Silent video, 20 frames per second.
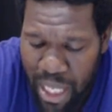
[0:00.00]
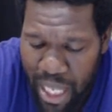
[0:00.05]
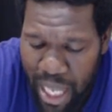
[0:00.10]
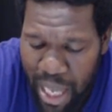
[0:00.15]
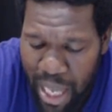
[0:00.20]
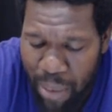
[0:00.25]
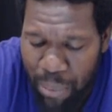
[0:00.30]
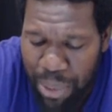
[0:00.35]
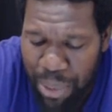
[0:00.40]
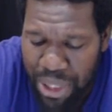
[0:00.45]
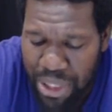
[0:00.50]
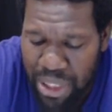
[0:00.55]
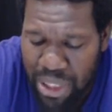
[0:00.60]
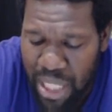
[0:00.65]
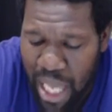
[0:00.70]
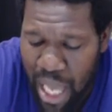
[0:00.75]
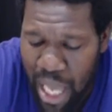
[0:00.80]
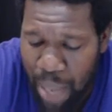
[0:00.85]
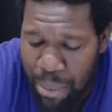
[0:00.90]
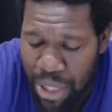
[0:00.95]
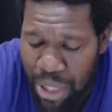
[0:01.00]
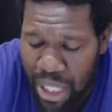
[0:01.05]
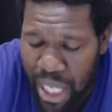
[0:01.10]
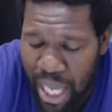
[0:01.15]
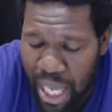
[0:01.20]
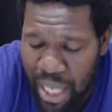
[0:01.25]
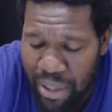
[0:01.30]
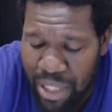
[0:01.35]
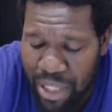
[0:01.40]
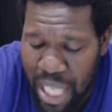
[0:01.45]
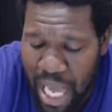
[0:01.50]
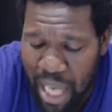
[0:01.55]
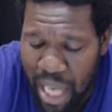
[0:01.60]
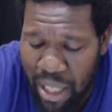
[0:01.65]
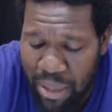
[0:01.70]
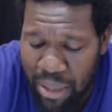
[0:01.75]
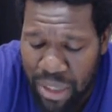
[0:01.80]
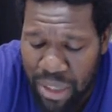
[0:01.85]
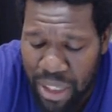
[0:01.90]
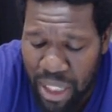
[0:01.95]
at which time he came
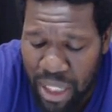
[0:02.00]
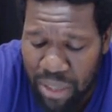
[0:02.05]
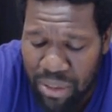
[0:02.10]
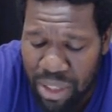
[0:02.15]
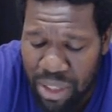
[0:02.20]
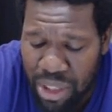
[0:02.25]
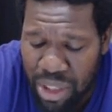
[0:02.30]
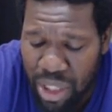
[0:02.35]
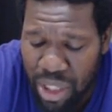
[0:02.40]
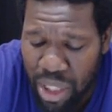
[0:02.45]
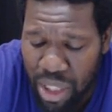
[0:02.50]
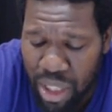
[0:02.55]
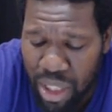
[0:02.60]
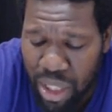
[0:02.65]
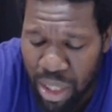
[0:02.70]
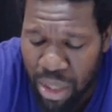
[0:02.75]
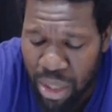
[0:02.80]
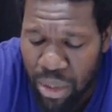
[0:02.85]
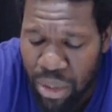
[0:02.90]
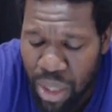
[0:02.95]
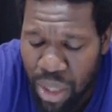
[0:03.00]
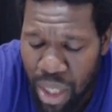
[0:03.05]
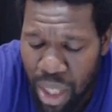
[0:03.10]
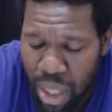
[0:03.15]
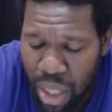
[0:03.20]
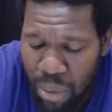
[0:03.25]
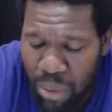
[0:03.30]
down himself to Jericho